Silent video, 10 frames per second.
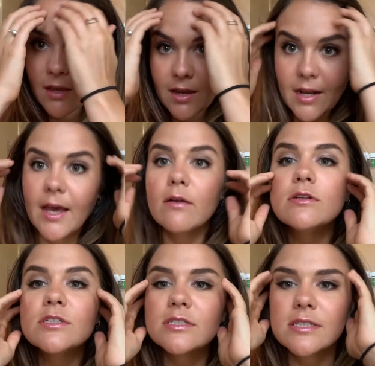And I will
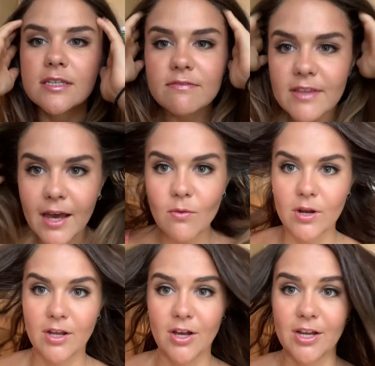just leave that
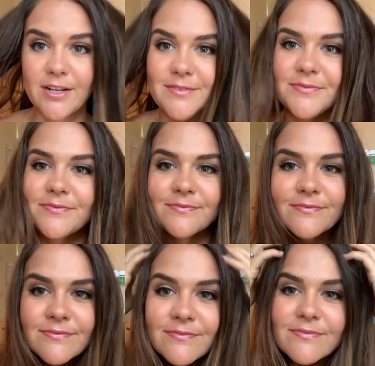one on.
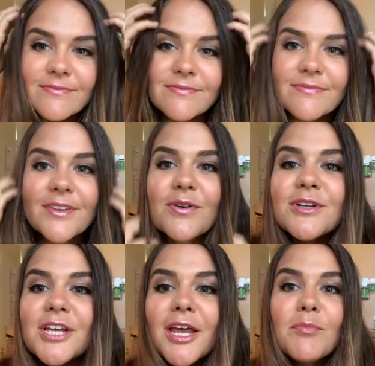I
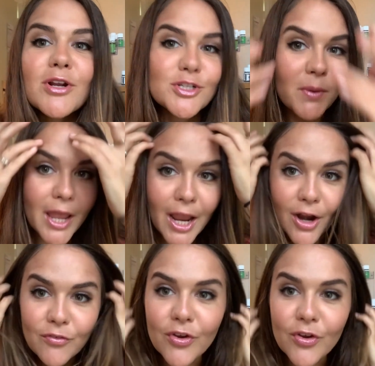wish I had brushed my hair for